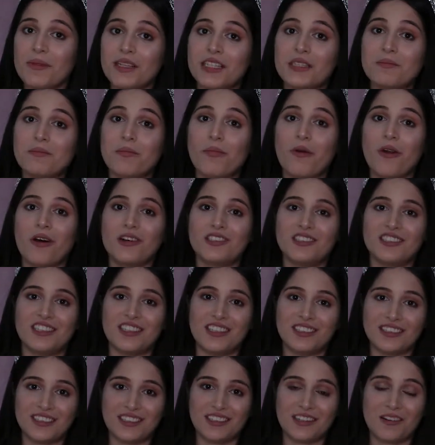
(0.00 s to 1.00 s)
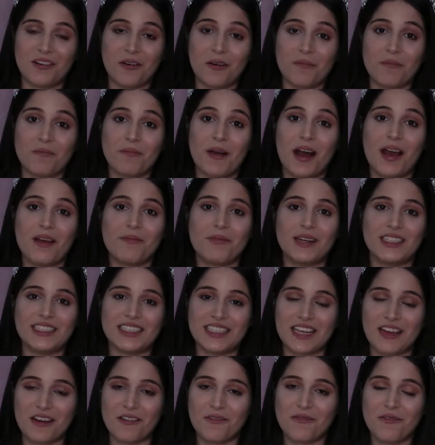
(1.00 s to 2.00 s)
doing a project by
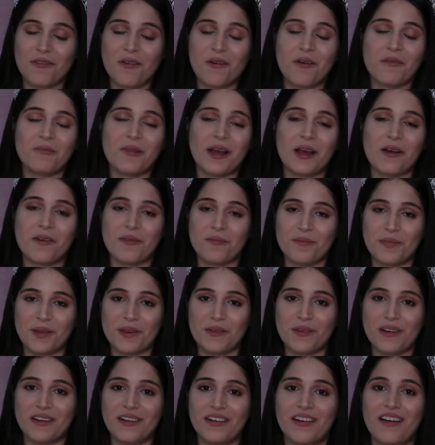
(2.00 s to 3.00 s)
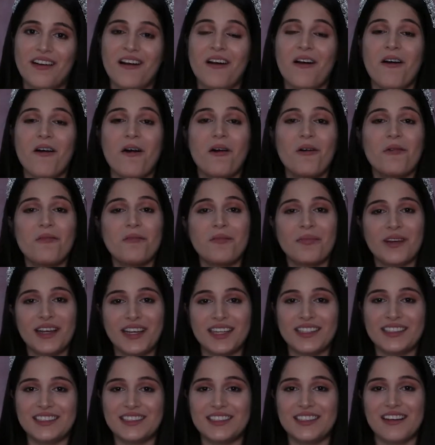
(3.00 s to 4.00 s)
myself on my computer, on
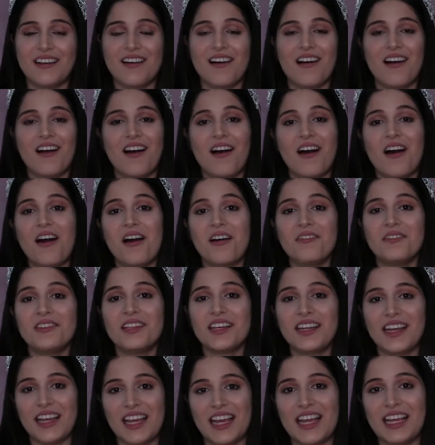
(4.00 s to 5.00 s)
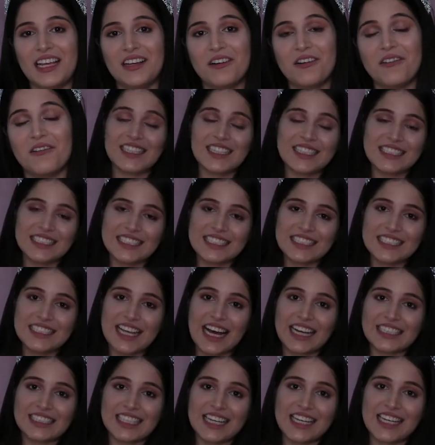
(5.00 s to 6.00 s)
Paint, of the cake, just
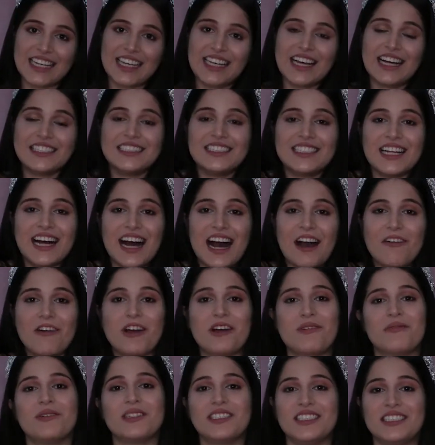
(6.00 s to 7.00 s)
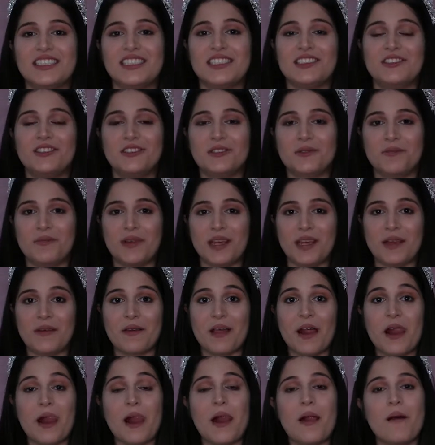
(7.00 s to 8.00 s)
exactly how I wanted it to be.
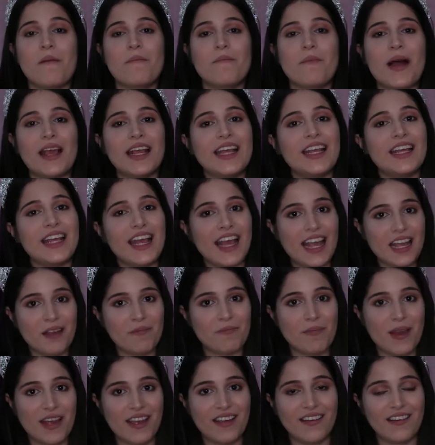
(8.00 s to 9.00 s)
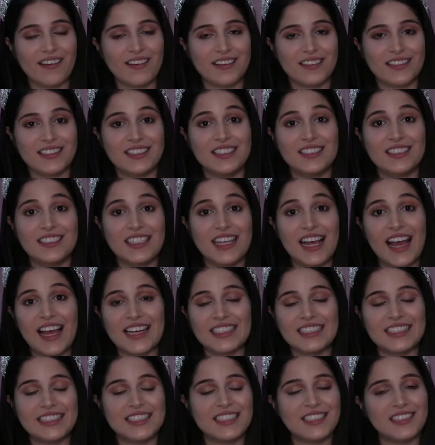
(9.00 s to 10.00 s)
My cake baker, she
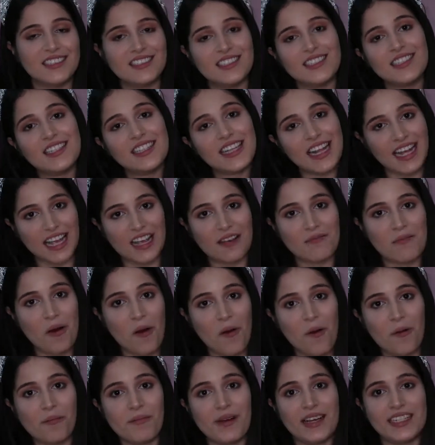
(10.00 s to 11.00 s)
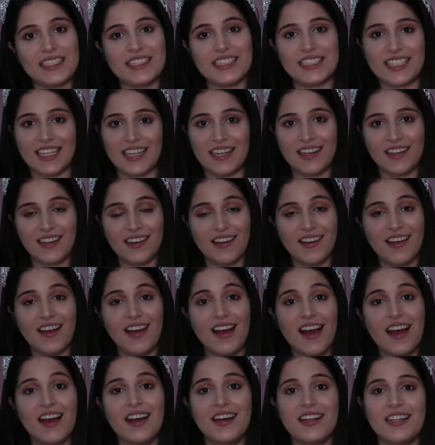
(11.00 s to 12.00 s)
has such a name on my city.
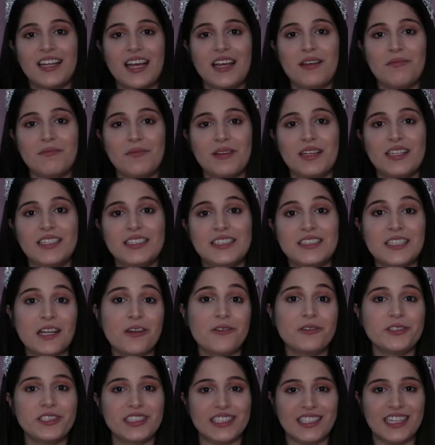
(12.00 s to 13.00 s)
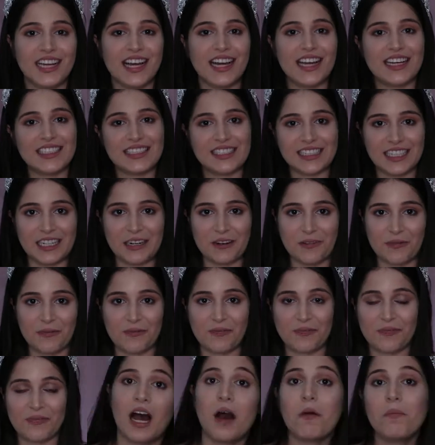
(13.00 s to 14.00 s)
Her name is Lucinha Cascão.
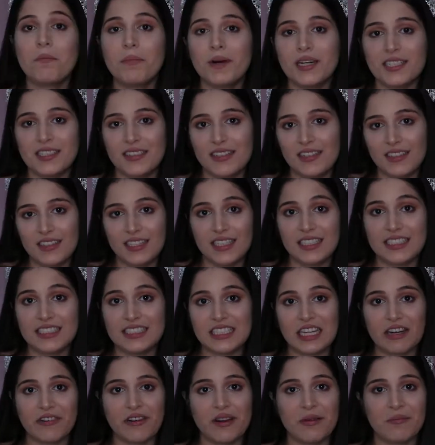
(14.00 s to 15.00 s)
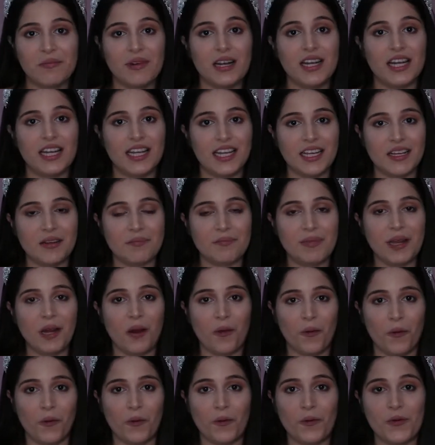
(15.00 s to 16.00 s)
I'll put her Instagram link
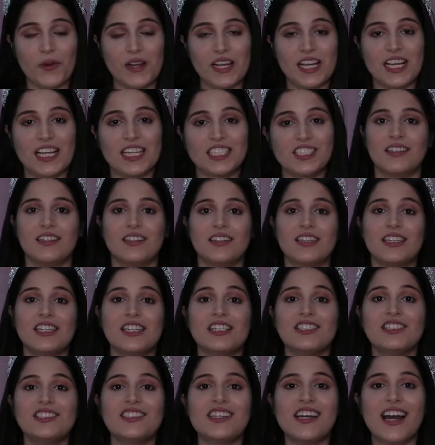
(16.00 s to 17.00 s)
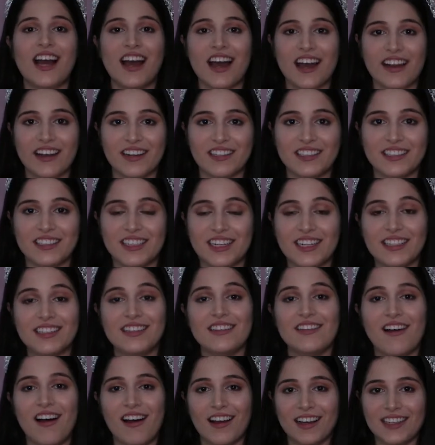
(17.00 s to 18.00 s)
below. She hired
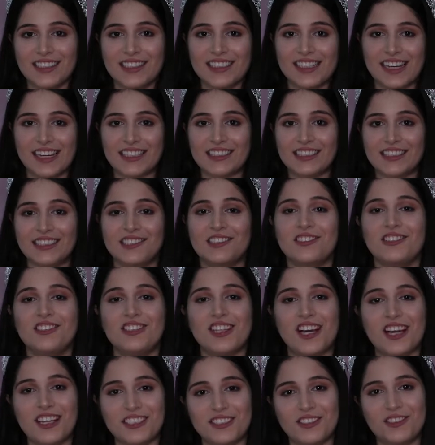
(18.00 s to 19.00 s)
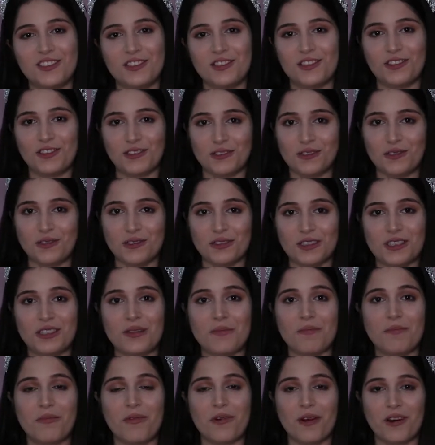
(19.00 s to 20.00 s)
an architect just to do the
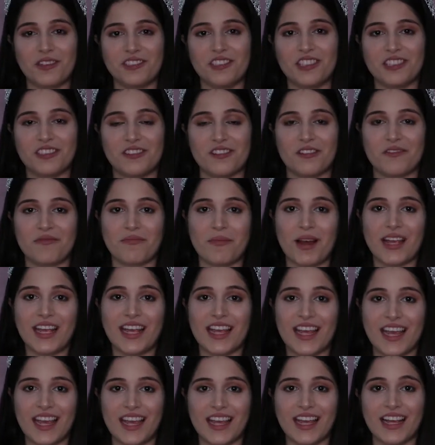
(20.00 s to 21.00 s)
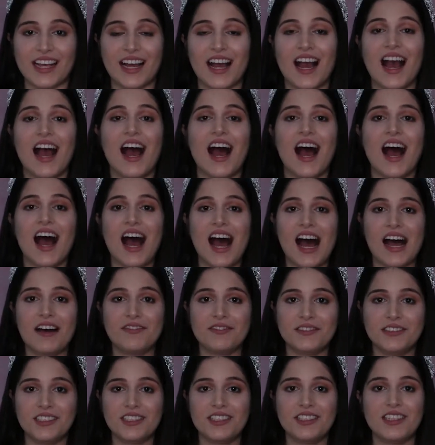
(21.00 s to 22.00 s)
project of my cake
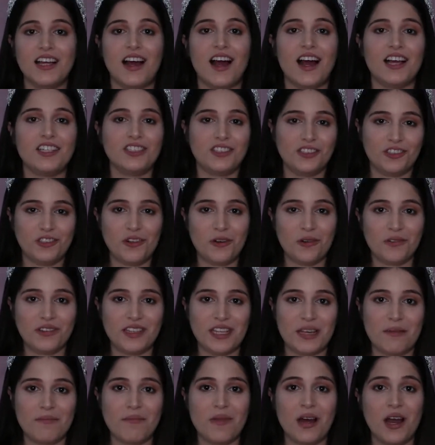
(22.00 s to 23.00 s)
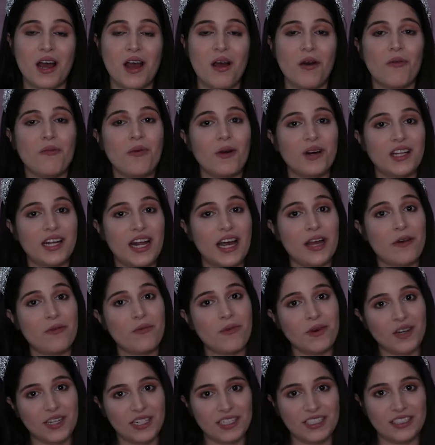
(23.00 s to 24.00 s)
after I showed them what I
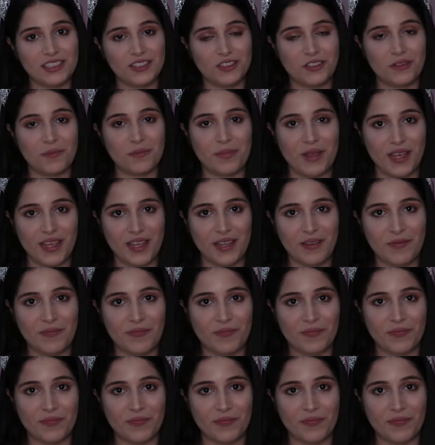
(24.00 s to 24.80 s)
wanted it to be.